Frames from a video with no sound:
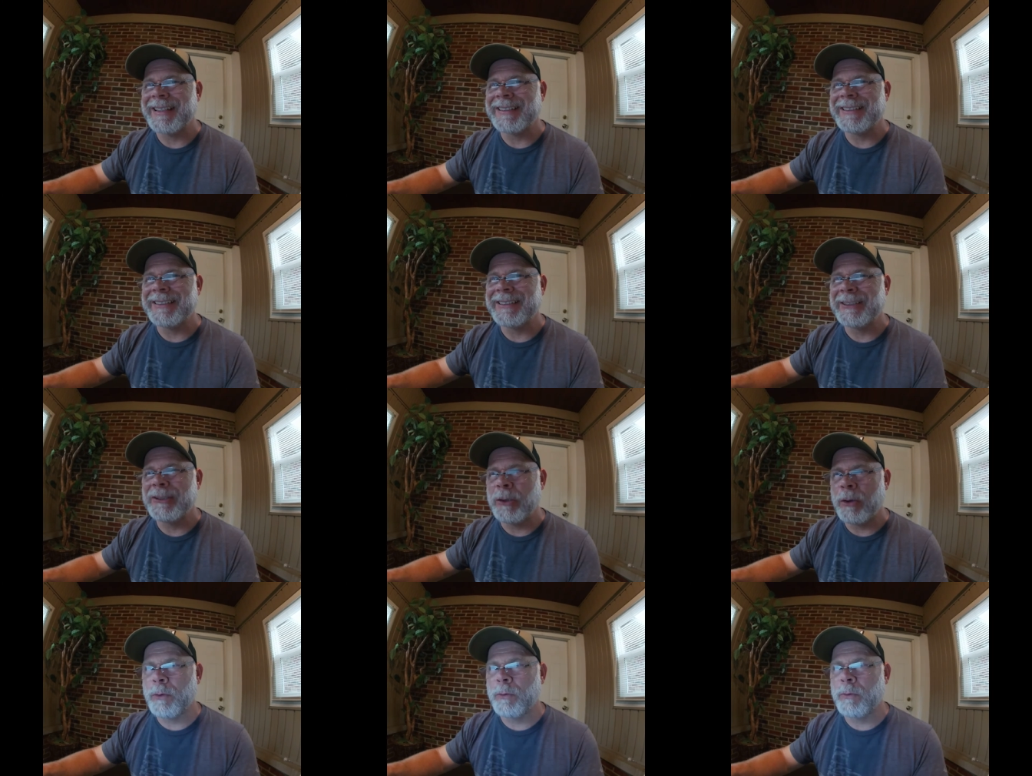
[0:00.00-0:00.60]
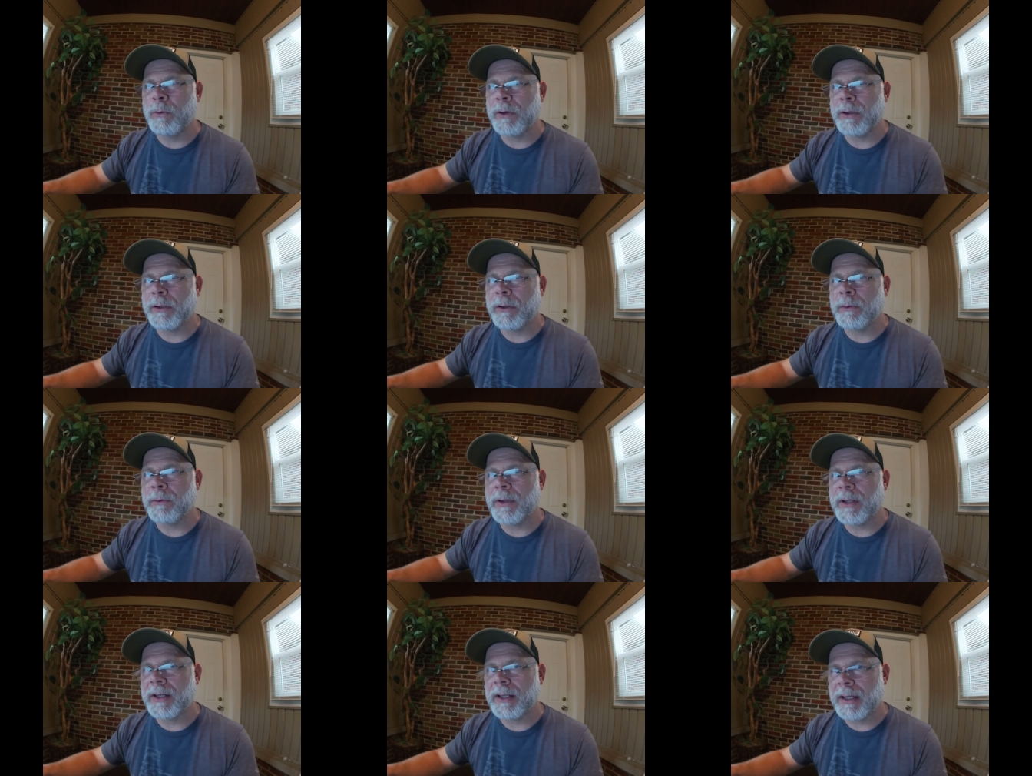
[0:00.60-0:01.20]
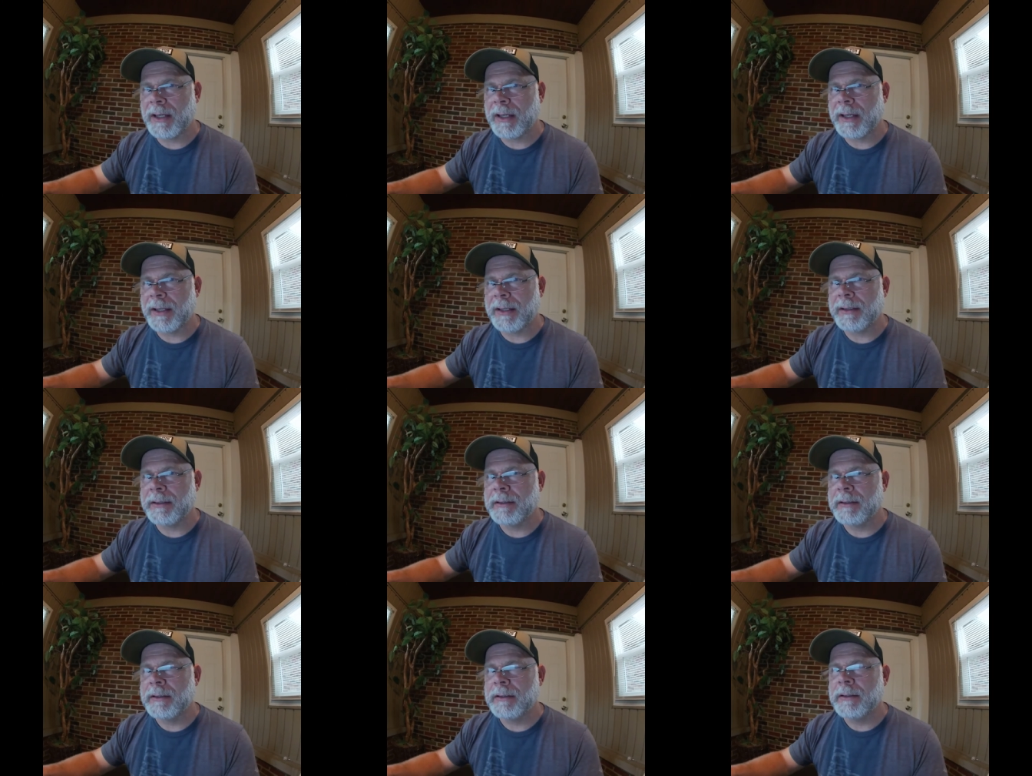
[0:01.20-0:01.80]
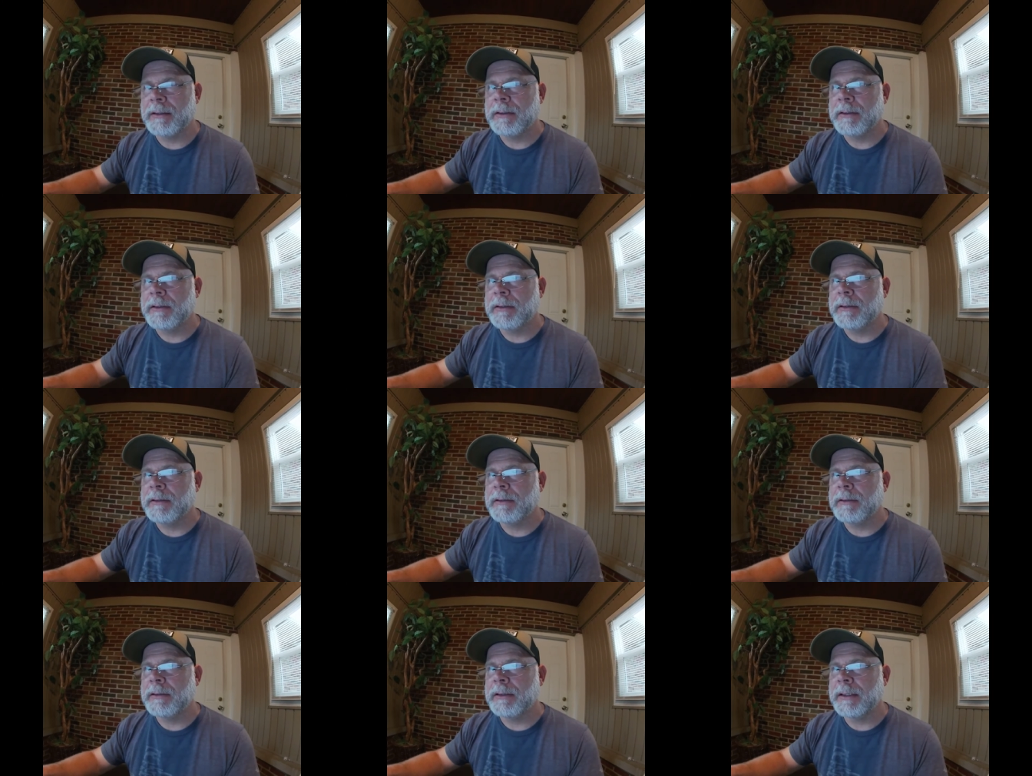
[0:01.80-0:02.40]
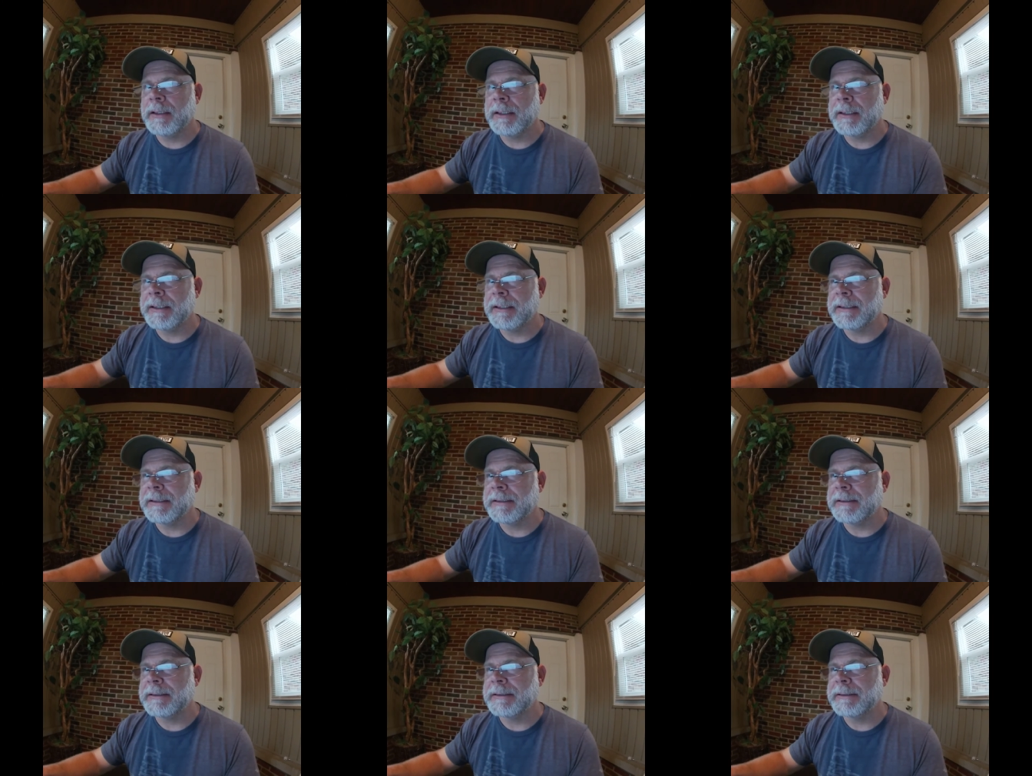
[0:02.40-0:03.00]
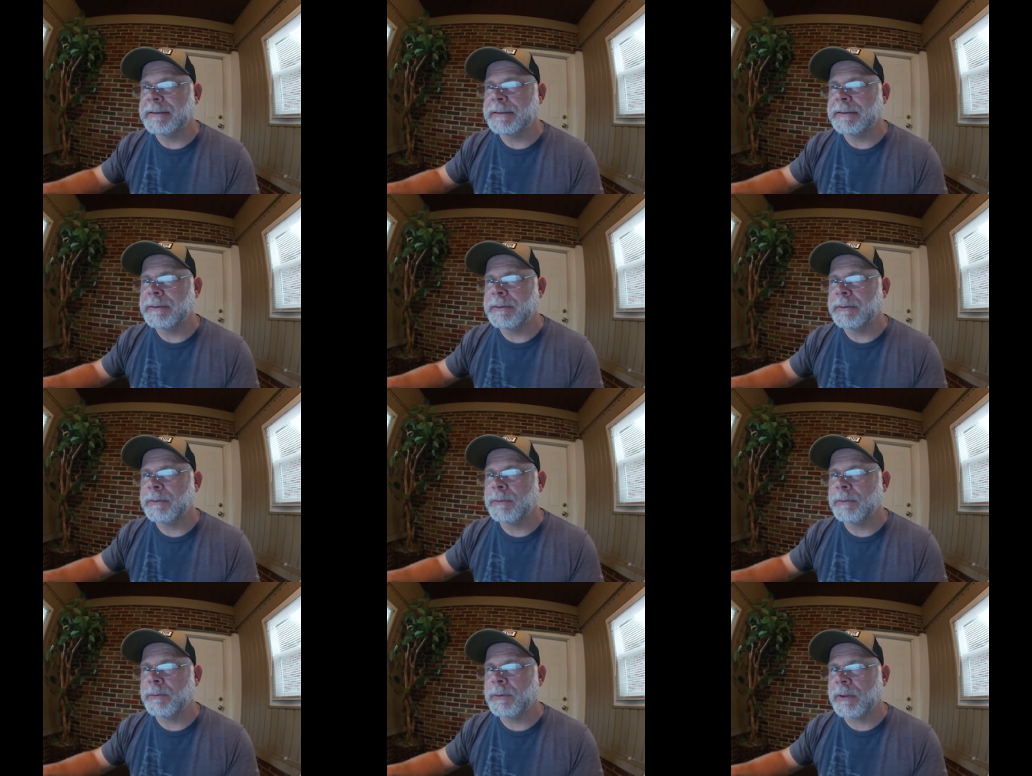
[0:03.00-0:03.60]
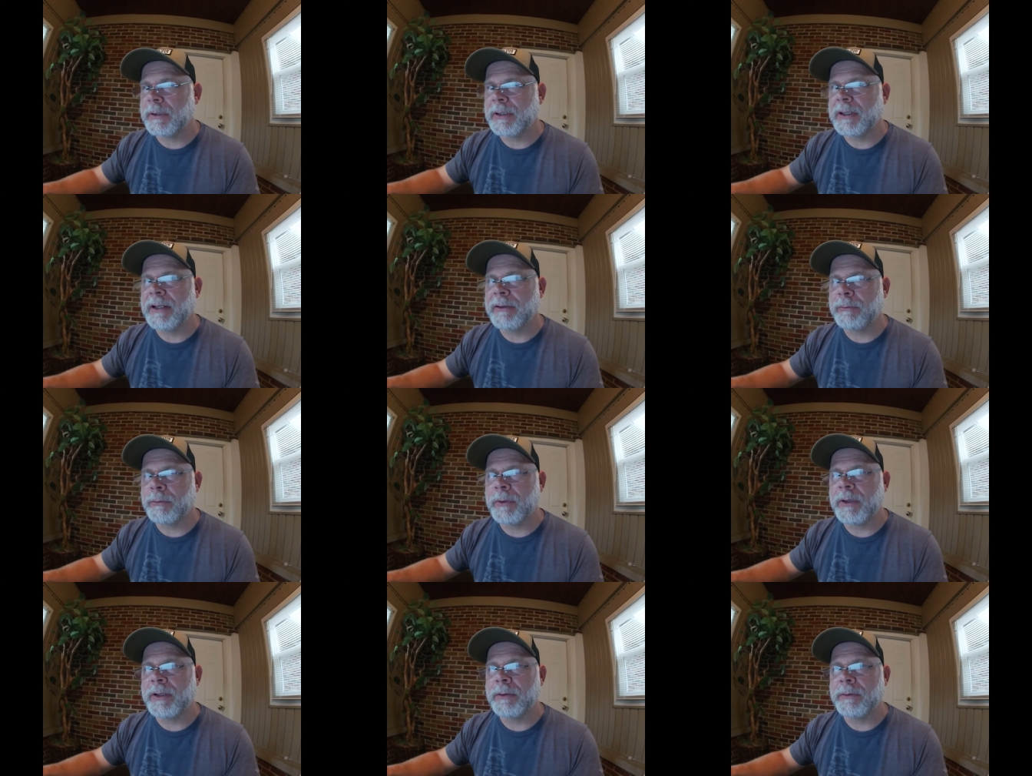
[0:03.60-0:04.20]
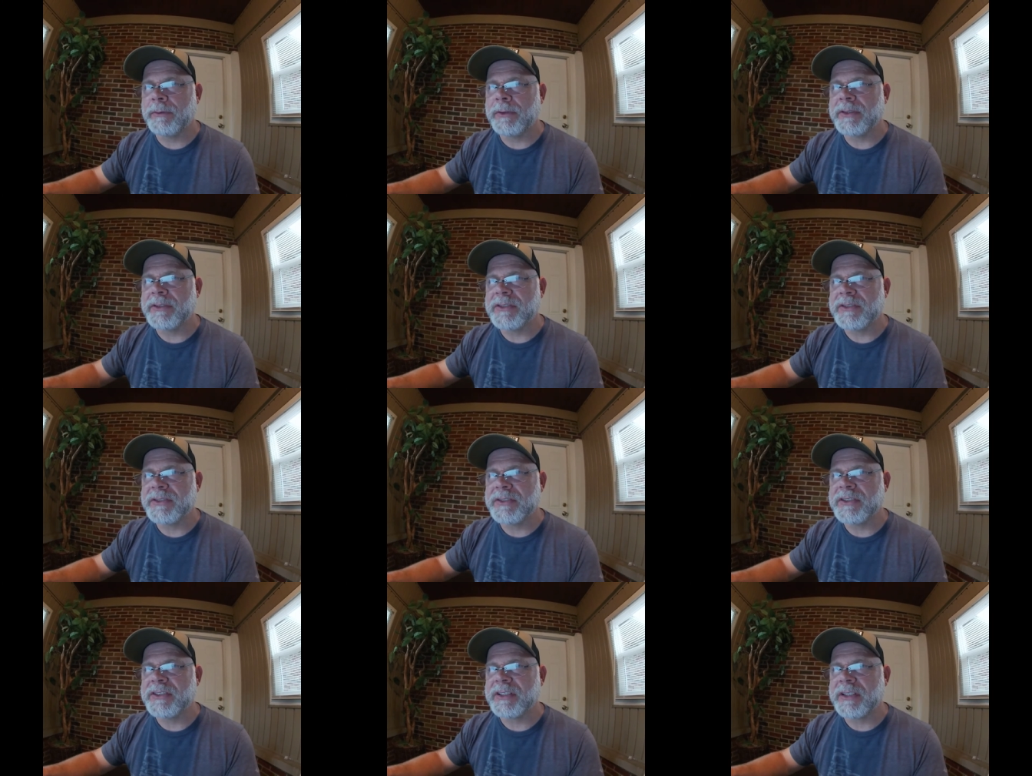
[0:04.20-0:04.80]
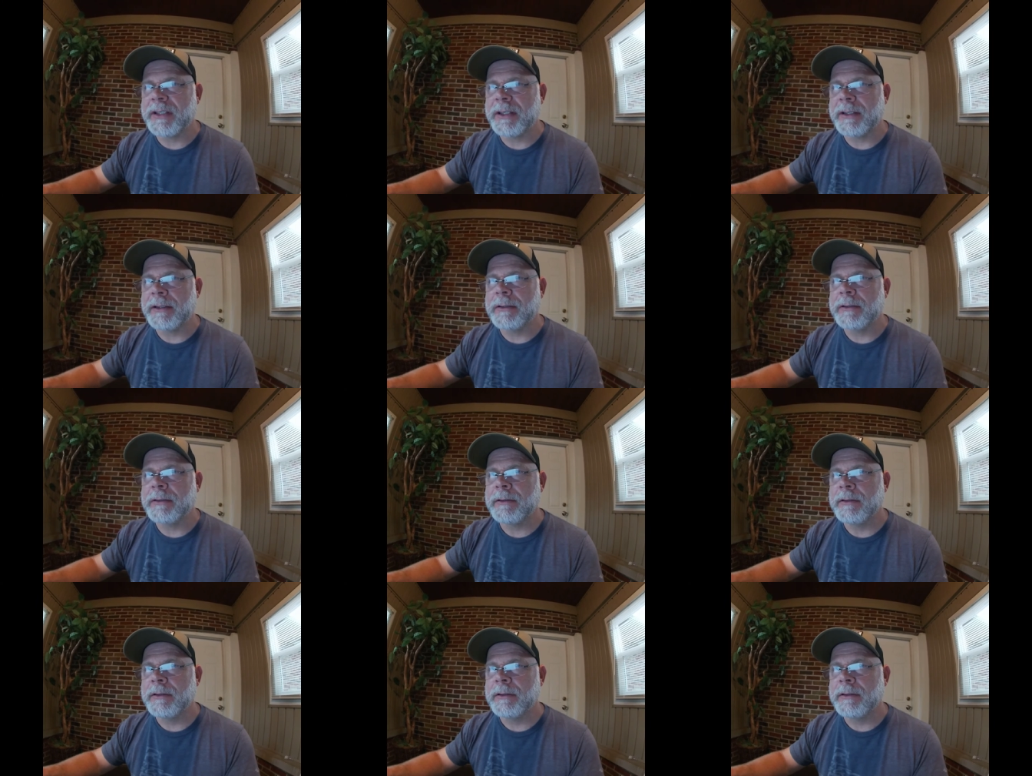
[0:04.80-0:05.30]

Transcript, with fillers: I don't want to go that high. Uh, we're going to have to wait on this and see.